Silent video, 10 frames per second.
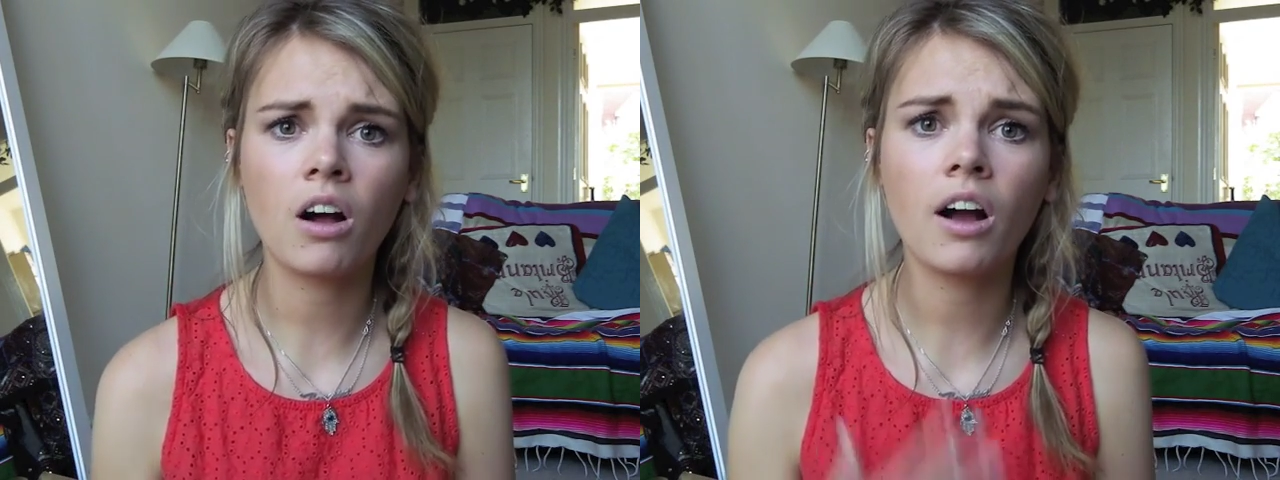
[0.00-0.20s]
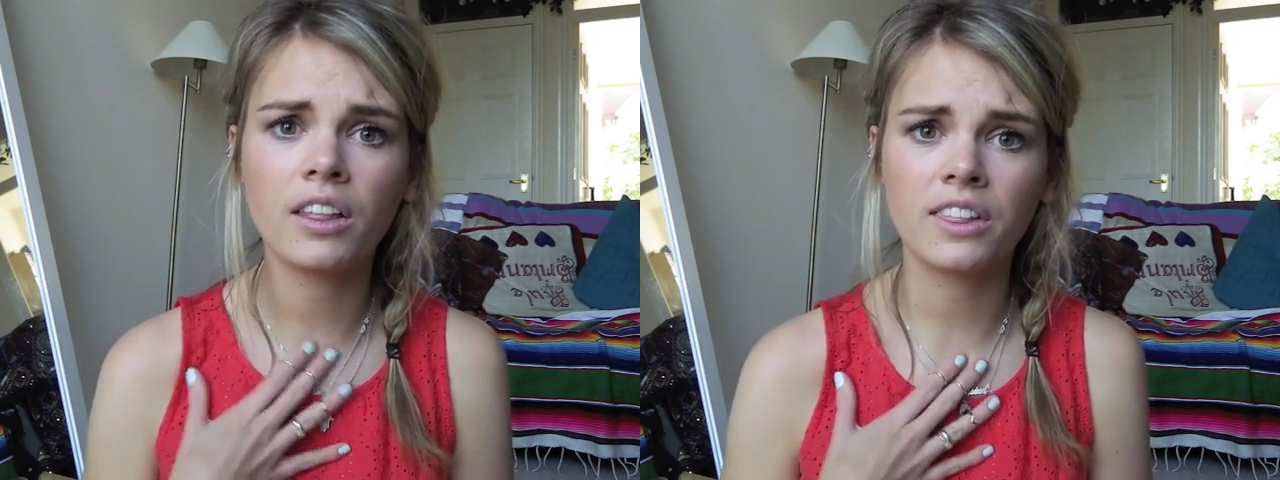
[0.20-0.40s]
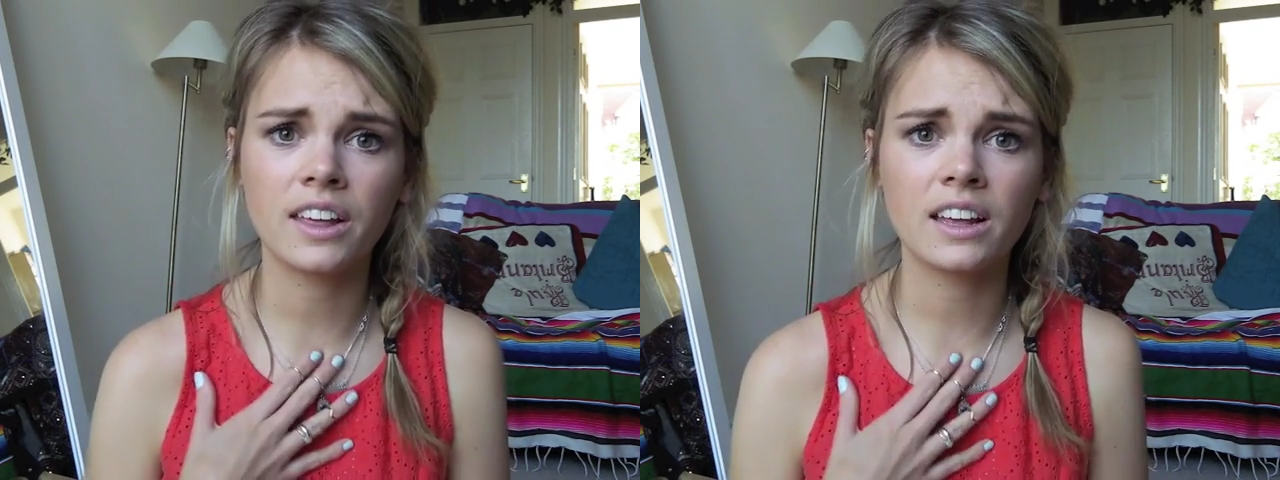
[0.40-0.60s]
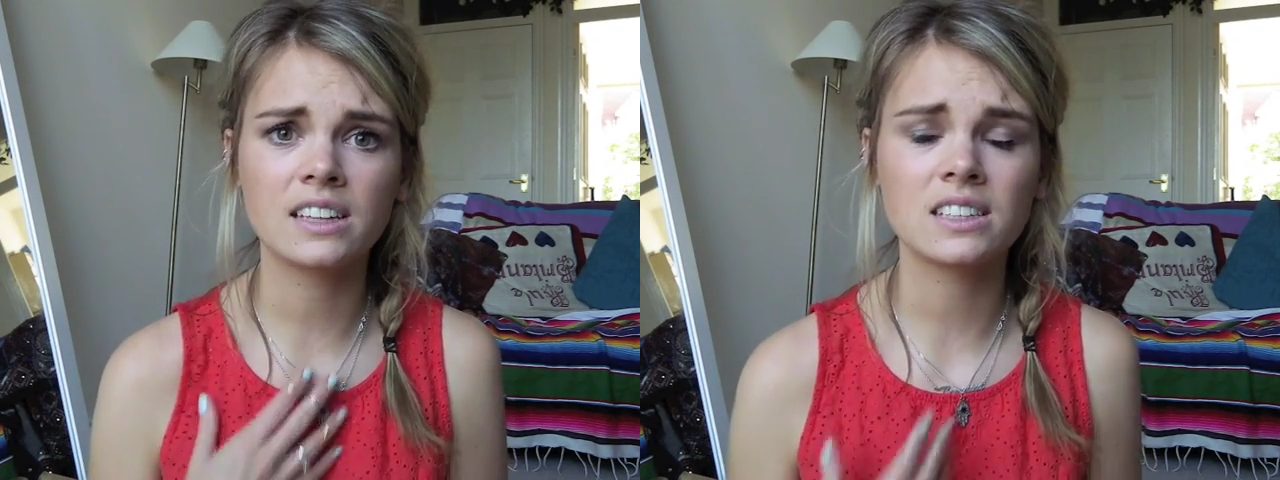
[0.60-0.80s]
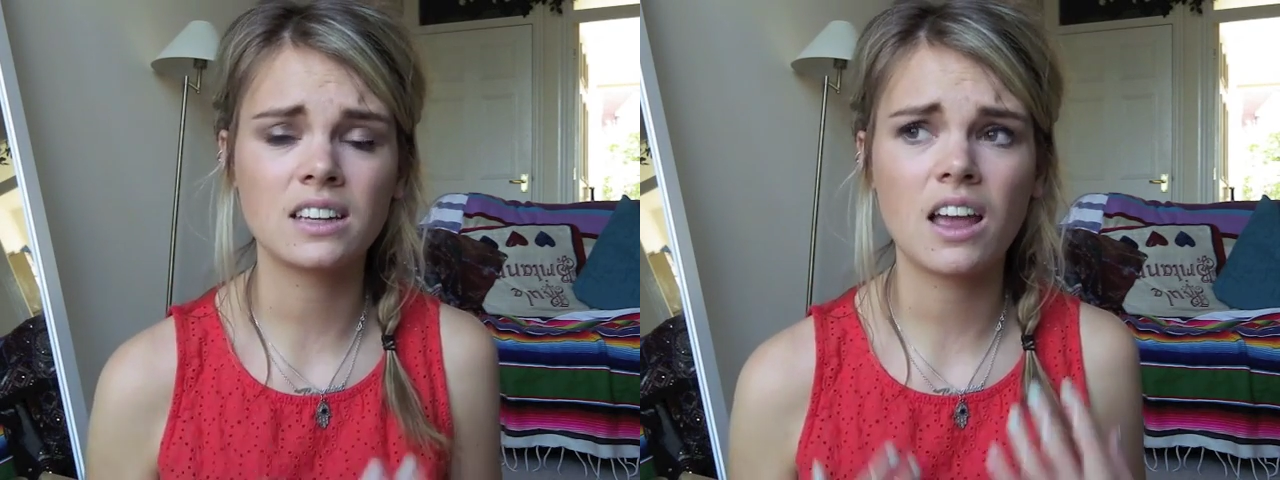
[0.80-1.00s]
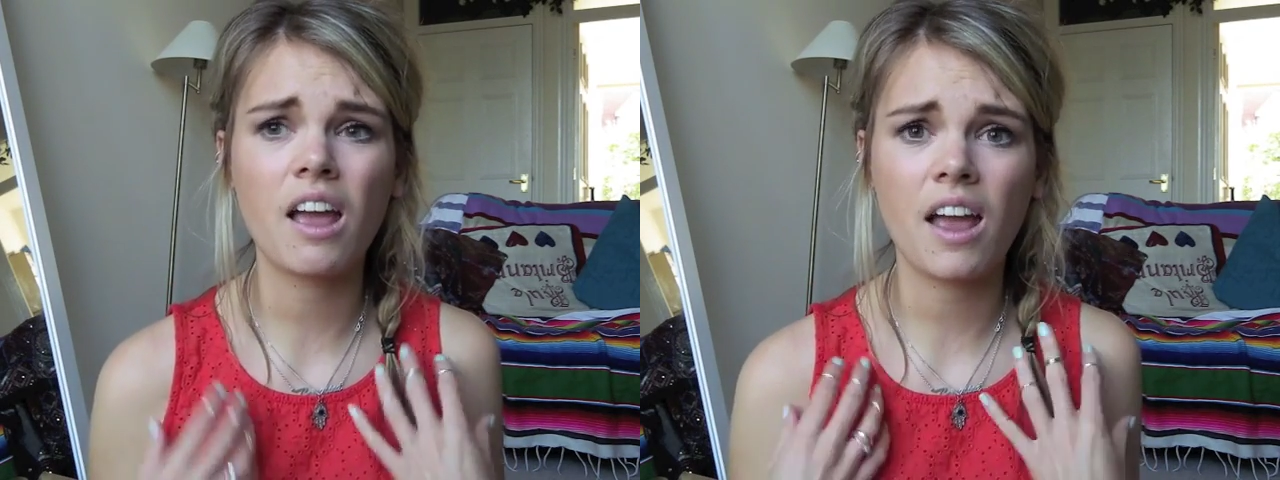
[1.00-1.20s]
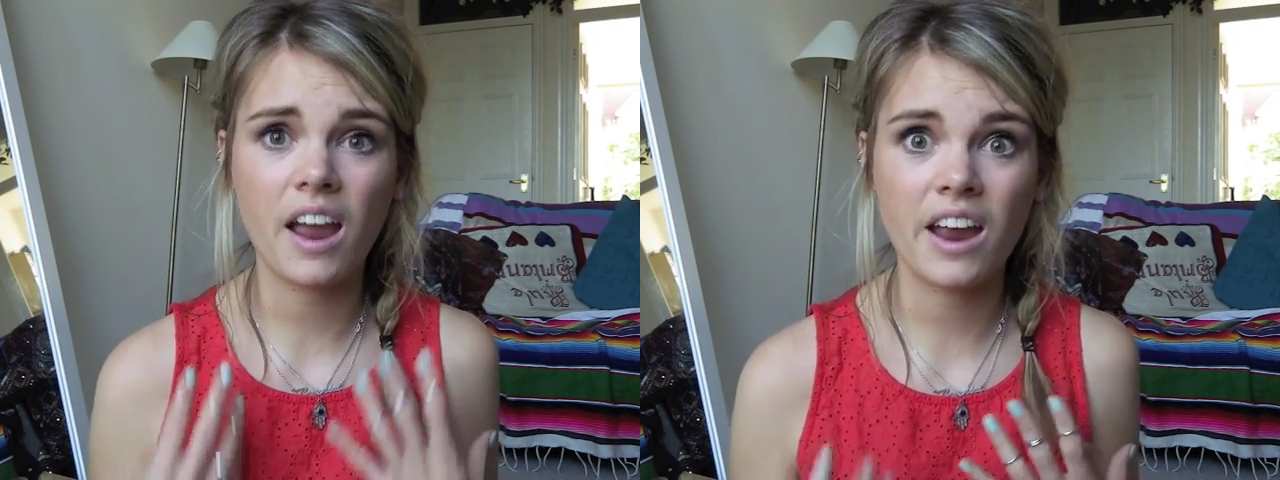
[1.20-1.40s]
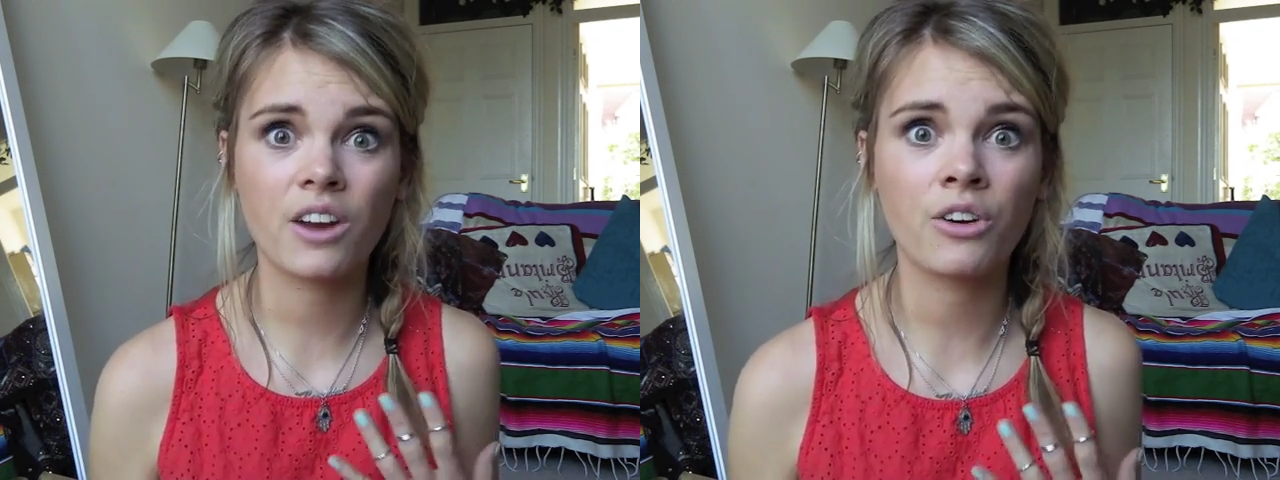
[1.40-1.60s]
I think is
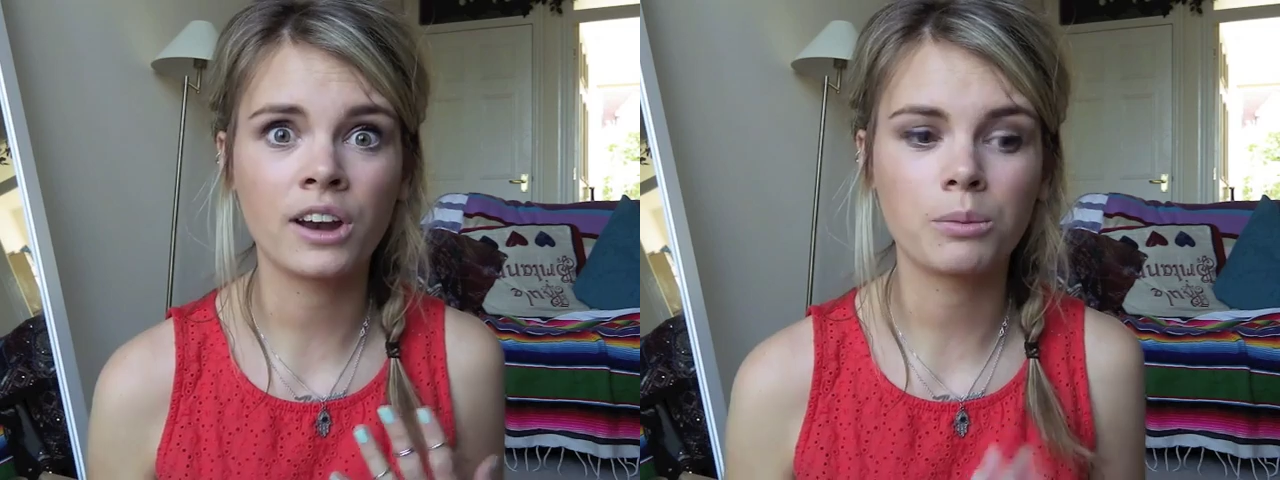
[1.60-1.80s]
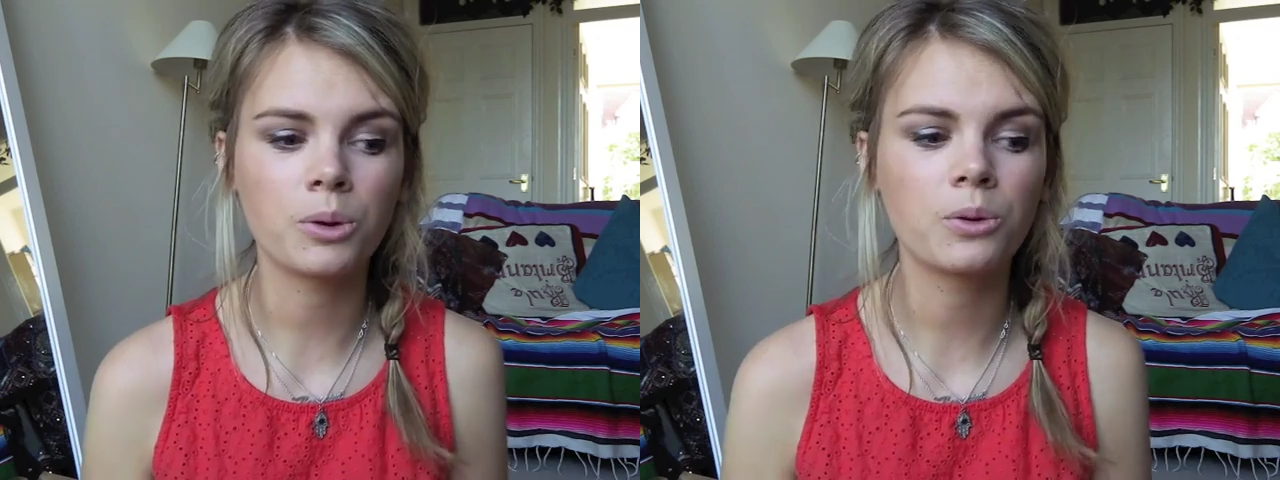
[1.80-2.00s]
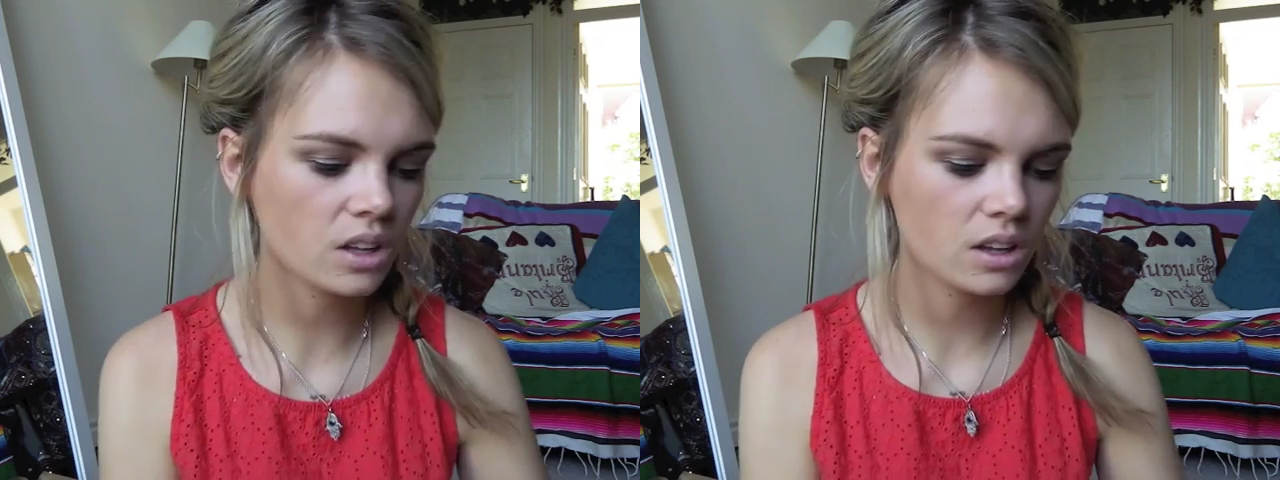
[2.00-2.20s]
incredible.